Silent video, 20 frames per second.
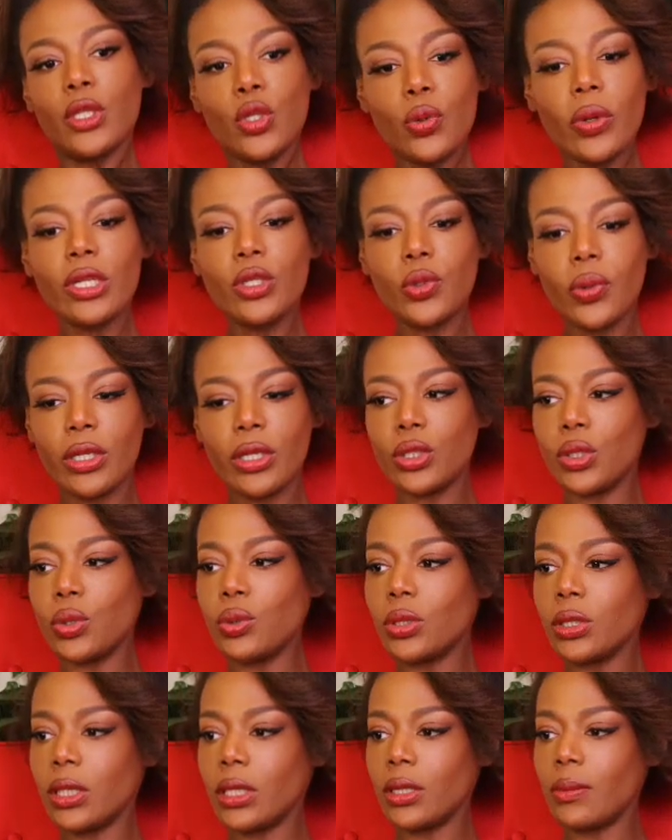
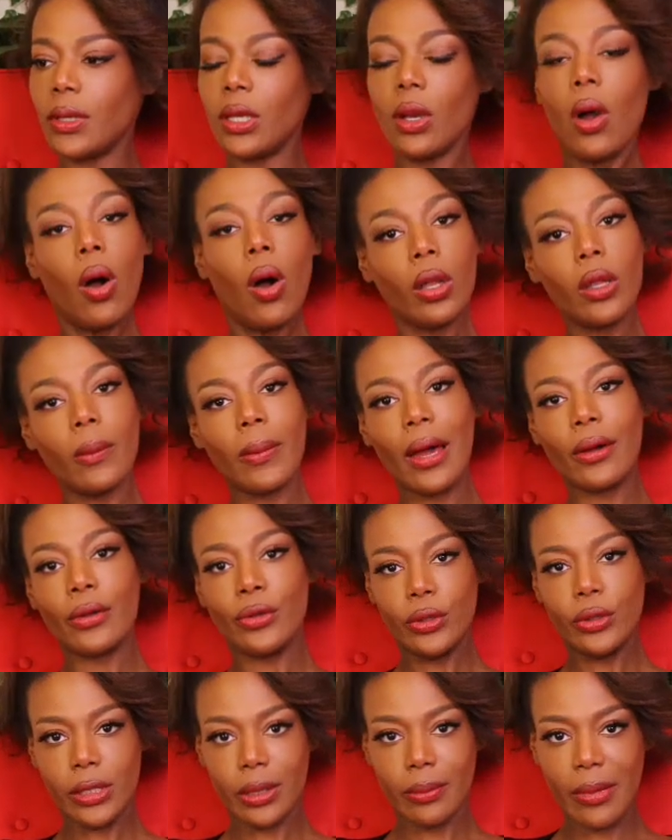2022 is going to be all
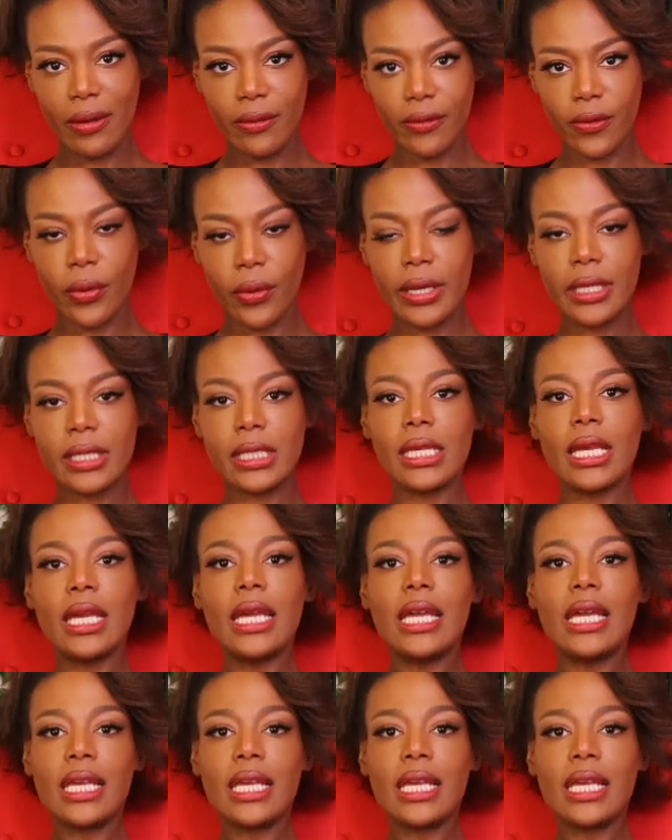about using my voice.